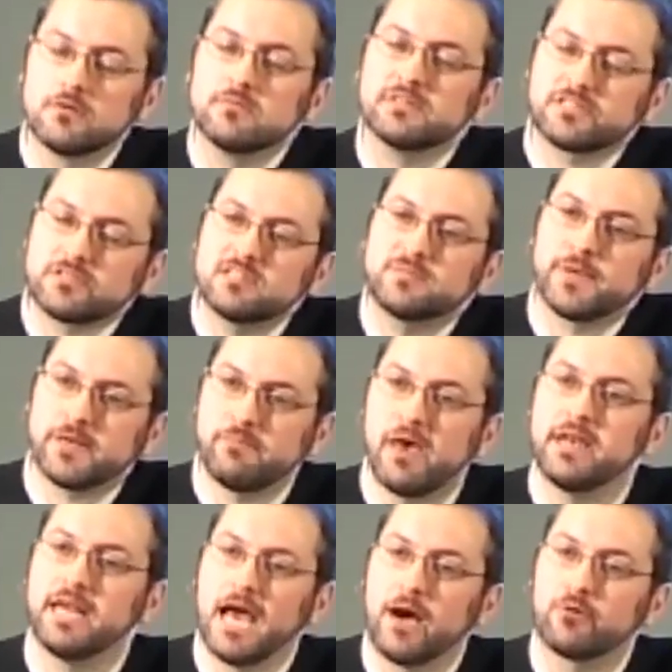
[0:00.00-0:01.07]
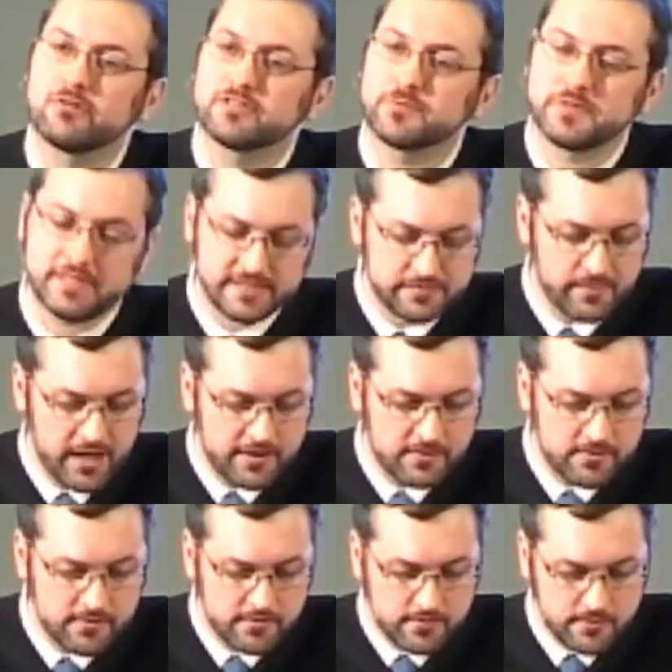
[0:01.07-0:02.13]
Richard spent many hours with these
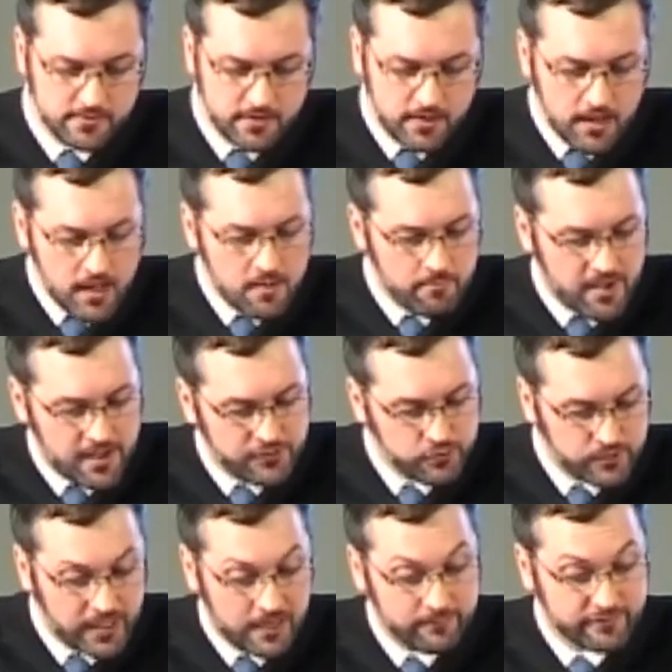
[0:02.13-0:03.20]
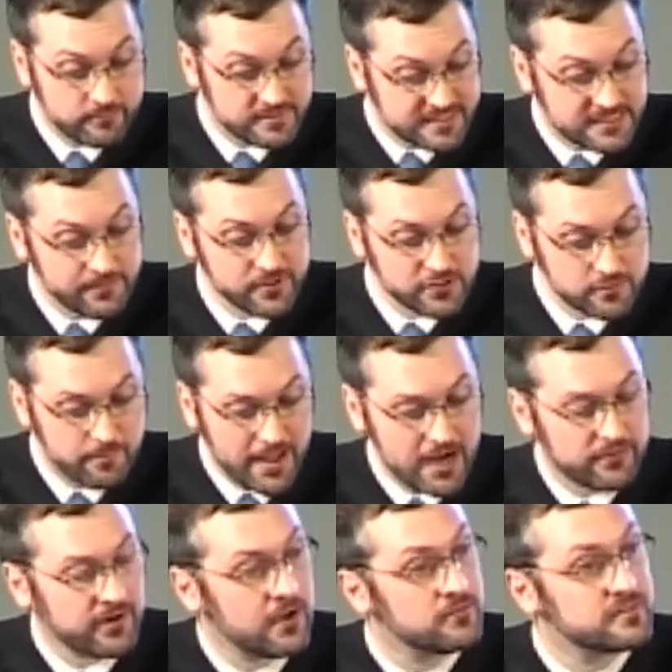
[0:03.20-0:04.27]
men, men who came from similar
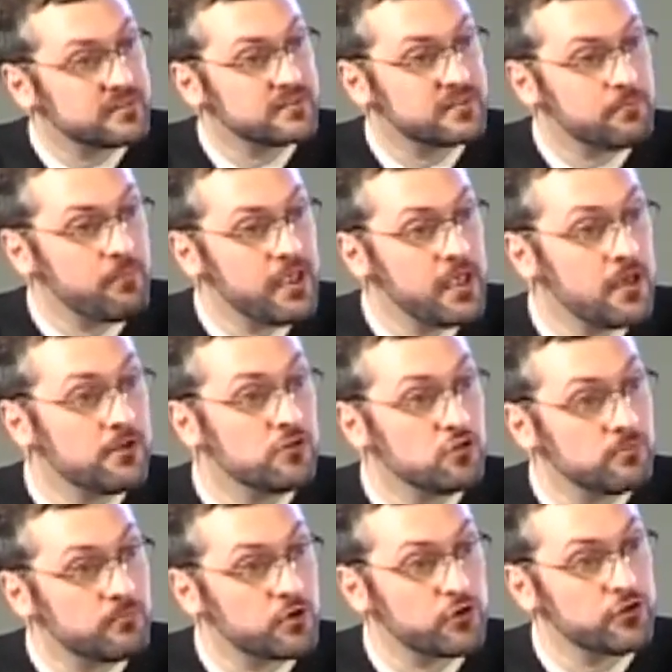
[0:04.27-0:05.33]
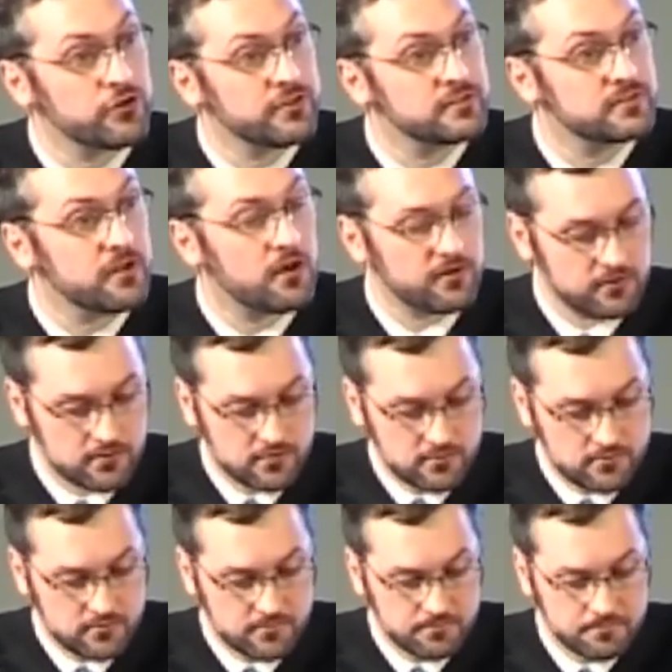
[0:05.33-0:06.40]
backgrounds as the man who murdered his daughter,
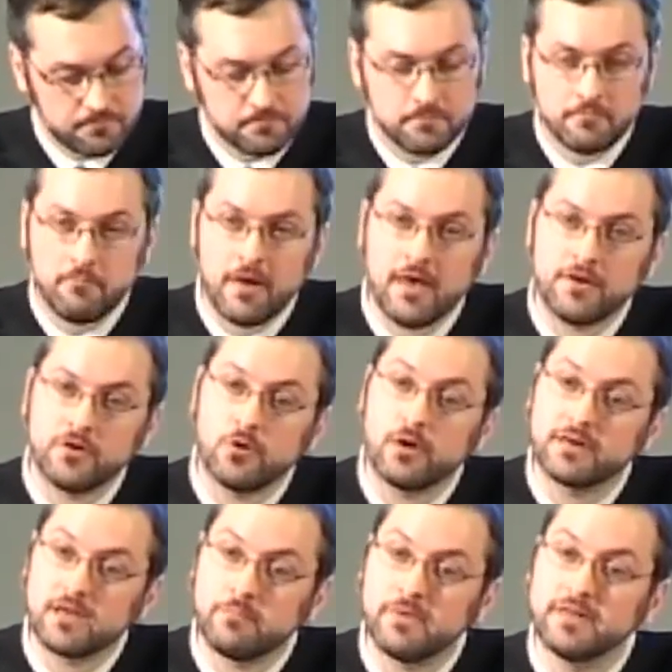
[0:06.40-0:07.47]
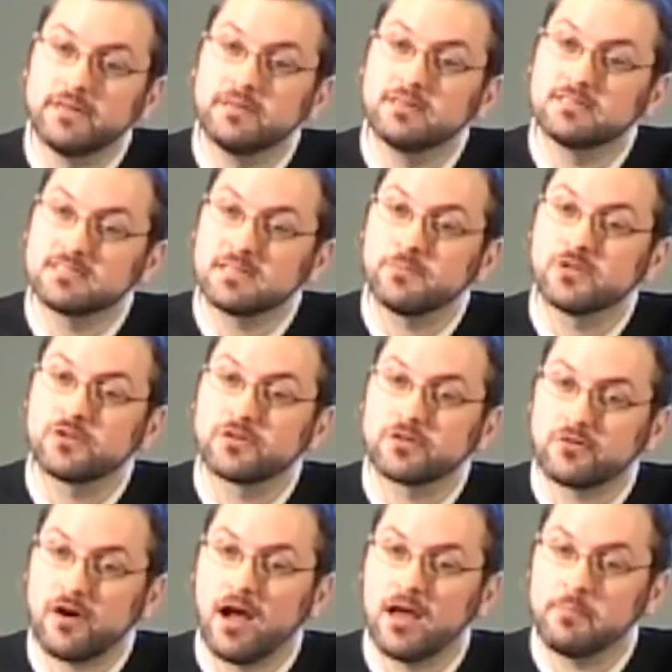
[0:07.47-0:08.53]
men who had committed similar
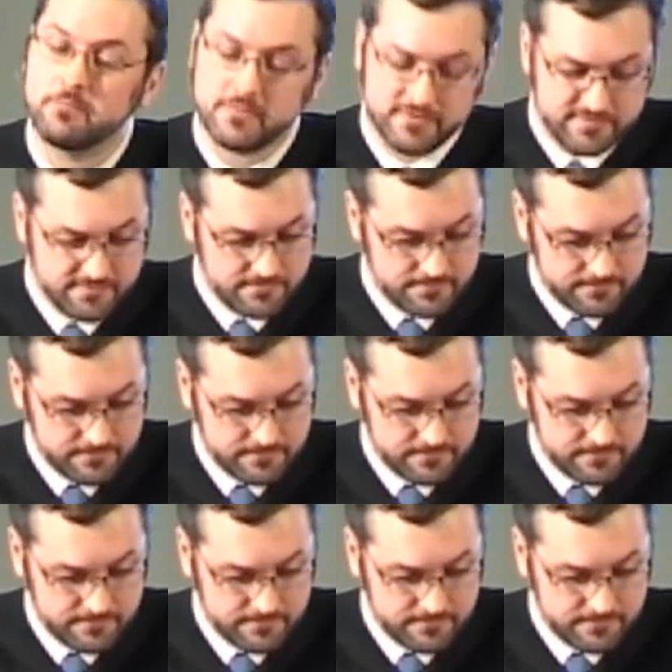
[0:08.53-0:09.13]
crimes